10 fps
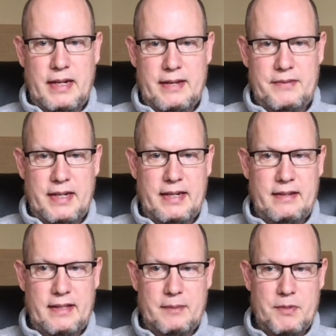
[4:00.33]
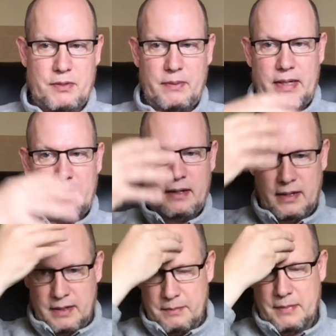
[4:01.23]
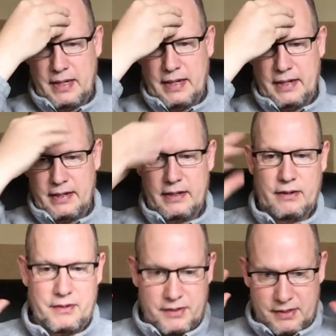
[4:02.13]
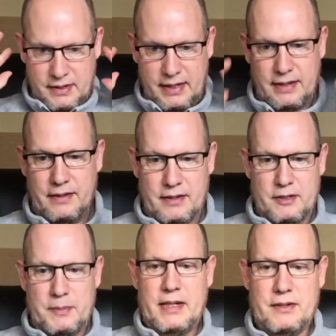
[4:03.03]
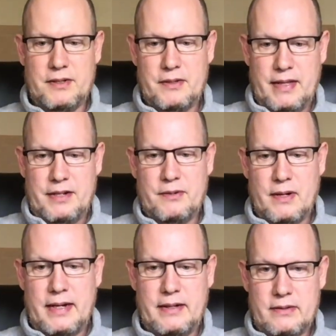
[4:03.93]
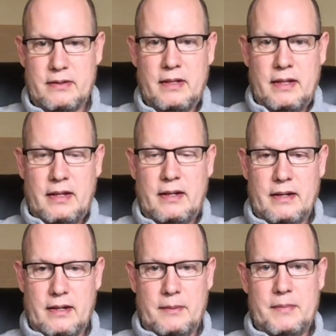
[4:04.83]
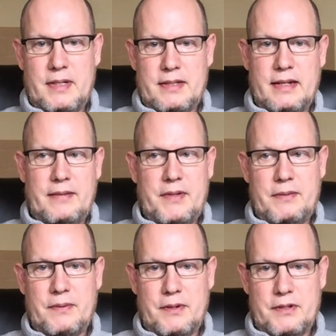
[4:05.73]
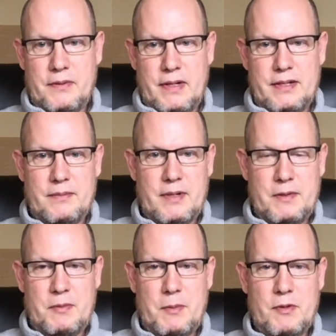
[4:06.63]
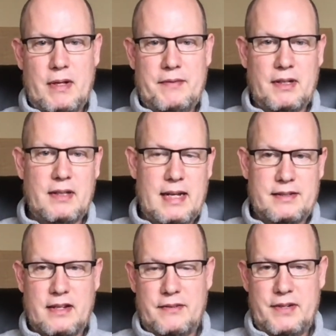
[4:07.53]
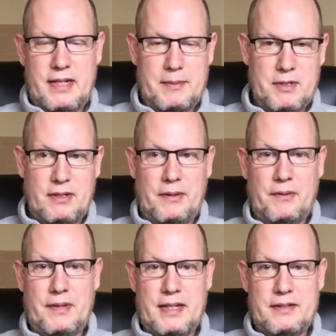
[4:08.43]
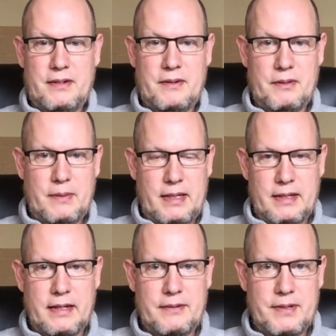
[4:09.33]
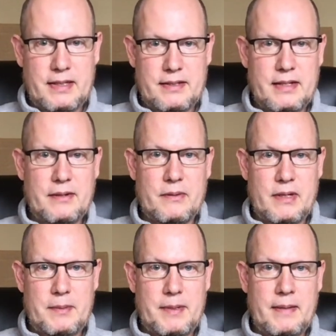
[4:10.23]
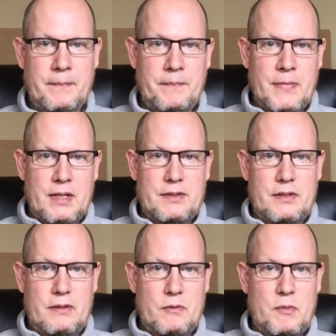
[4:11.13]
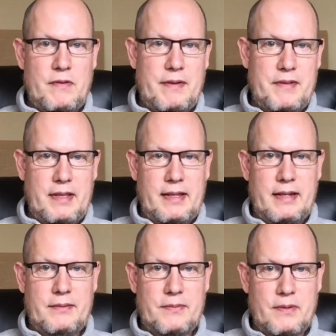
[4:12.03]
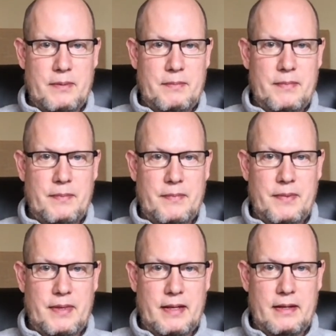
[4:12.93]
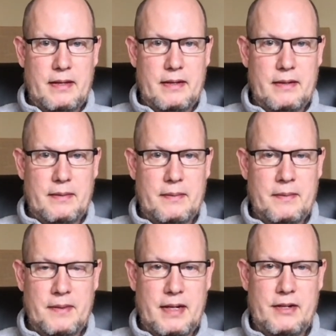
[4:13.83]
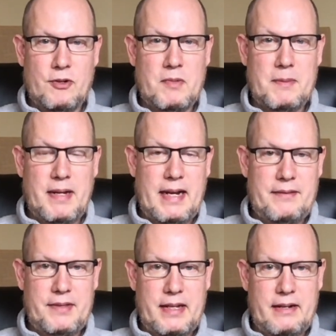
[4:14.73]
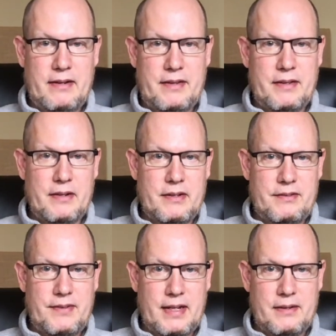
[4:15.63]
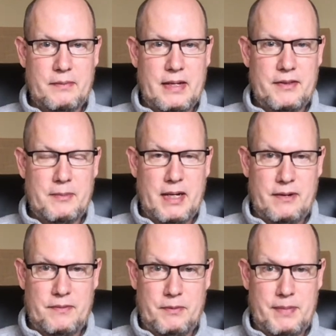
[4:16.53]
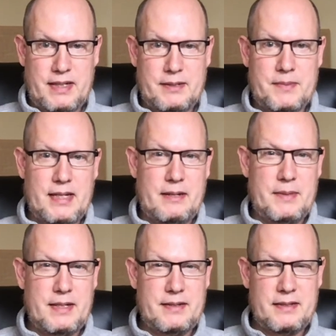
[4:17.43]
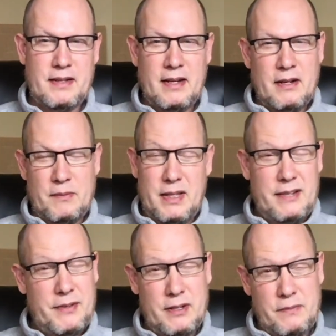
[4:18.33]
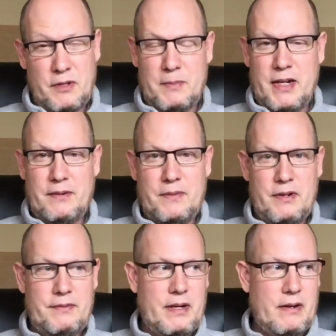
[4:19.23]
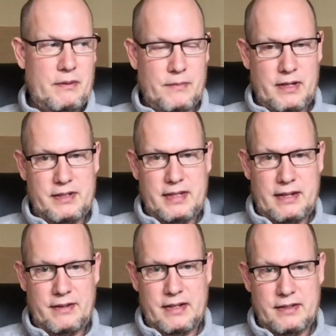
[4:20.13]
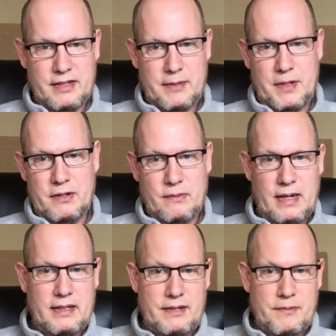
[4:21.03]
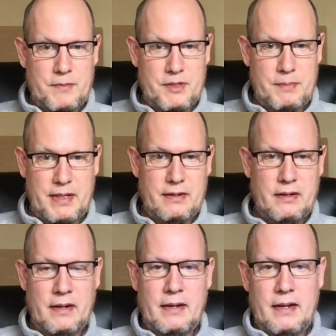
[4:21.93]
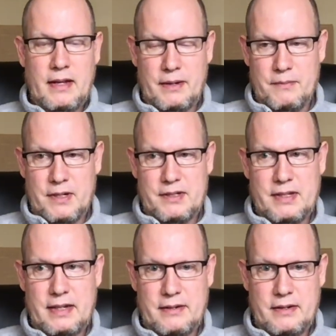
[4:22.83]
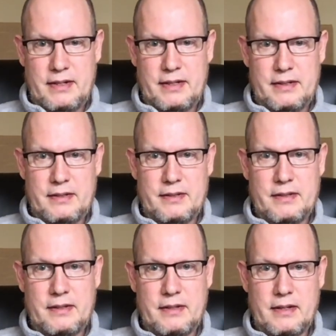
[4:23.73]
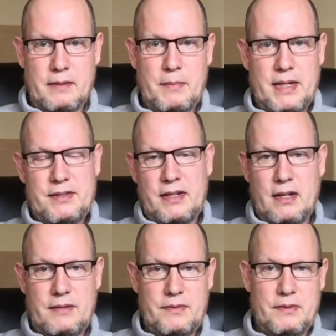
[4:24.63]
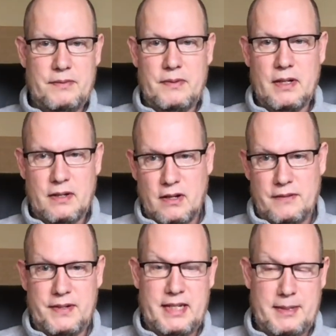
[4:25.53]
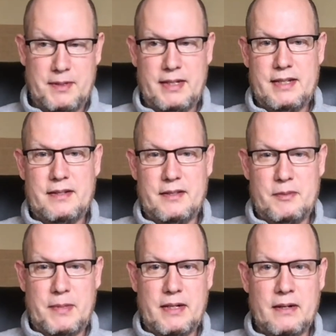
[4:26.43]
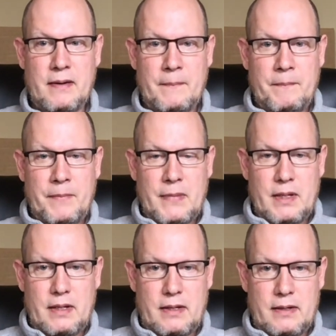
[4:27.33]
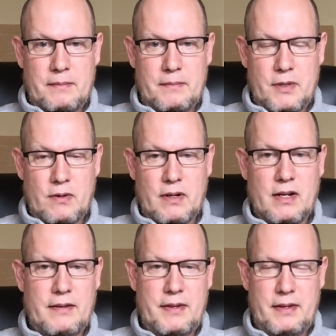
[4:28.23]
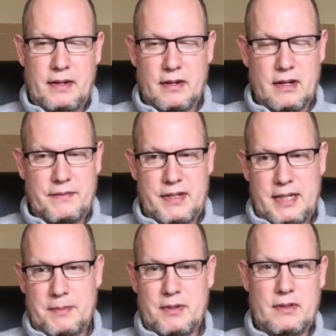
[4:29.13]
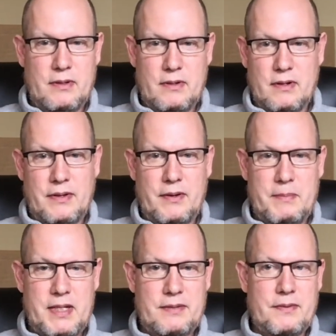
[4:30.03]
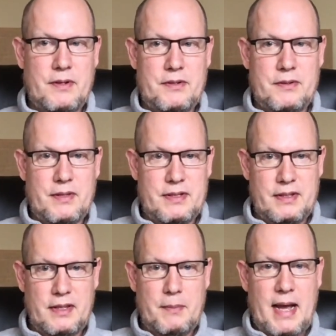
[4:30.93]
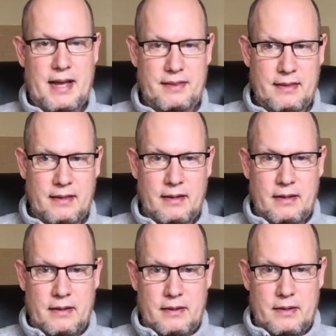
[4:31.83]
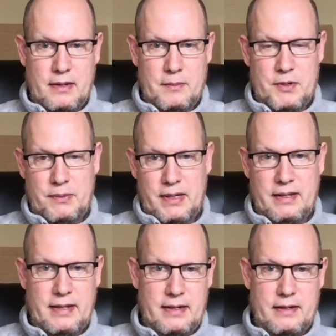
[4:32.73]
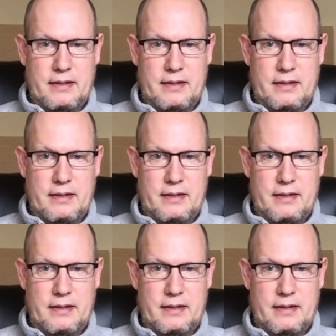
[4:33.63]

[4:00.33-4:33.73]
having anything between my ears and the speakers, so that triangle doesn't have any furniture in it. Sometimes people have a glass coffee table or other things that are in the way that can affect the sound quite a bit. So remove everything from the that I normally might have in that area that could affect how the microphone picks up sound, because it's really difficult for the microphone to figure out what sound is coming directly from the speaker and what sound is bouncing off of a coffee table next to the speaker, or a coffee table or other piece of furniture that's in the path between that